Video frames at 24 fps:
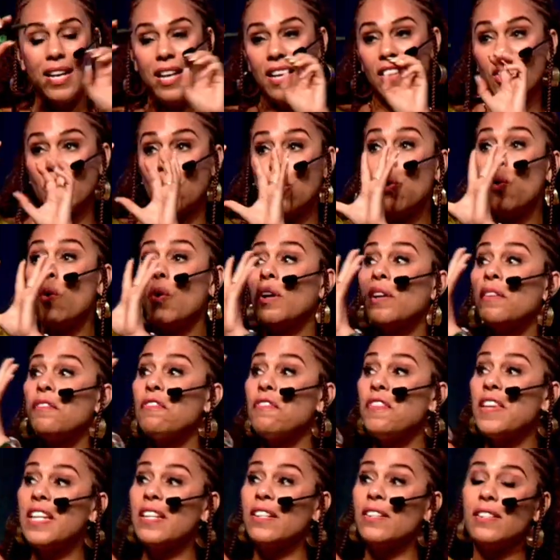the
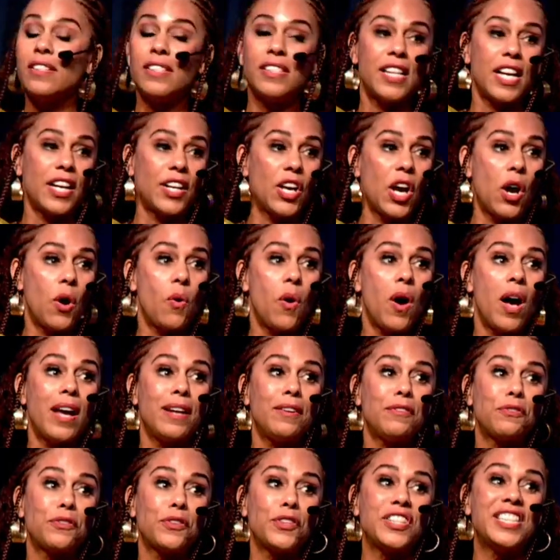cornfields that go on
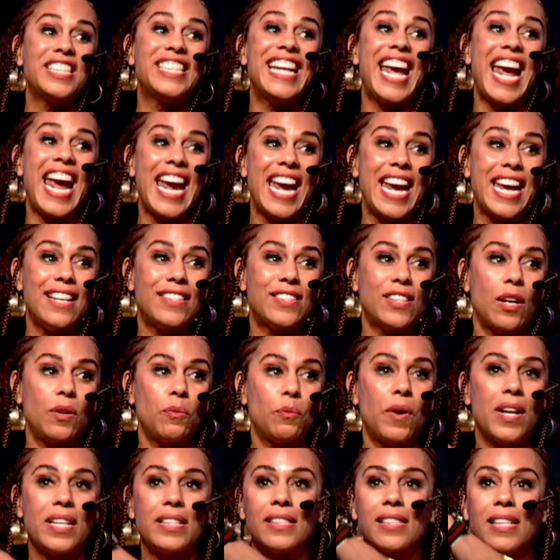for days on
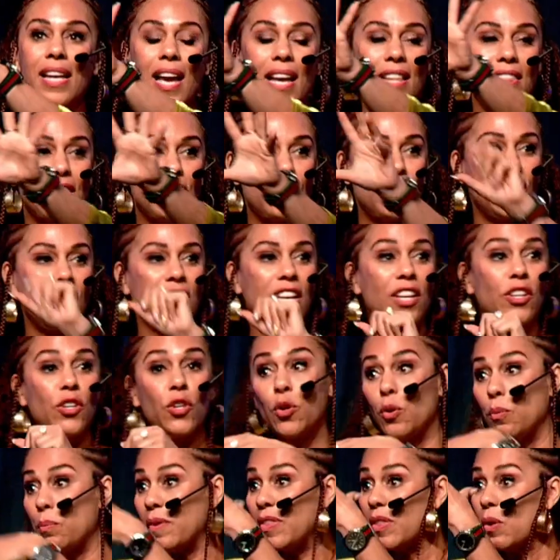one side, the chicken
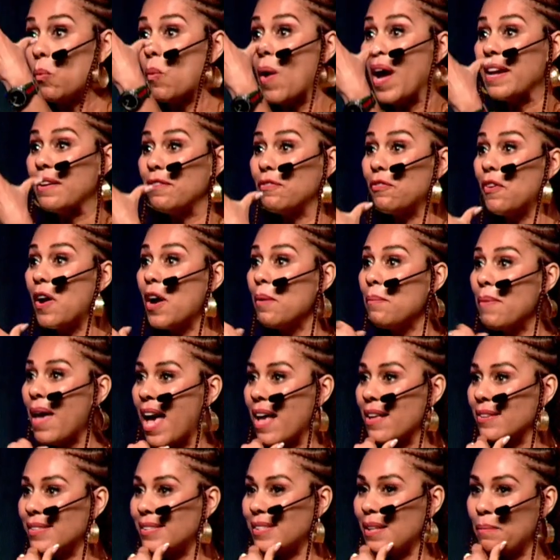coop and the white
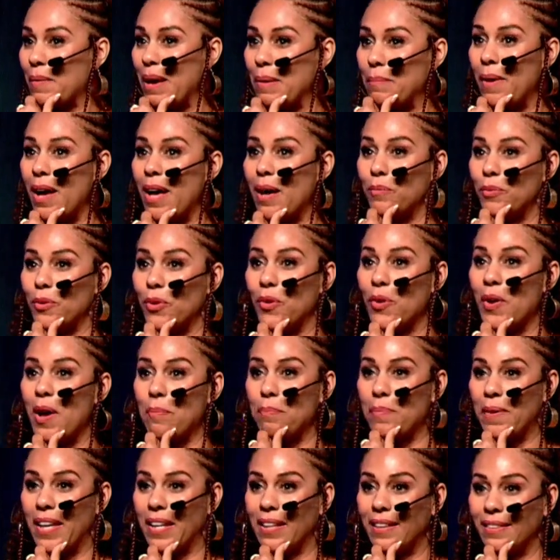farmhouse that my mom grew up
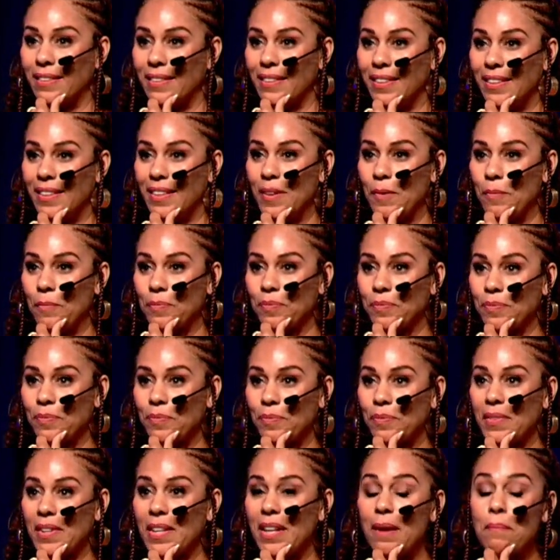in.
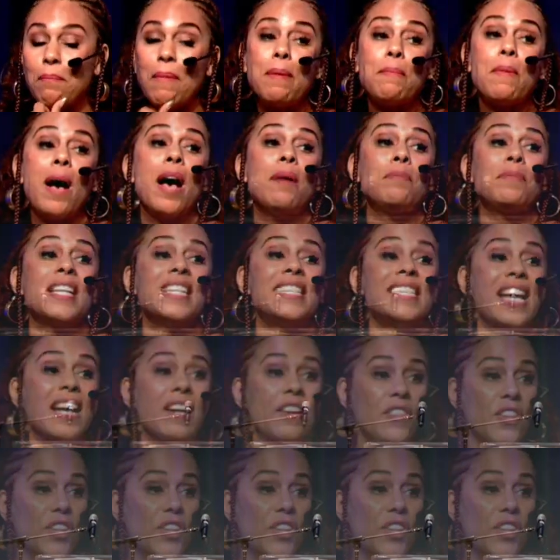My mom gets out of the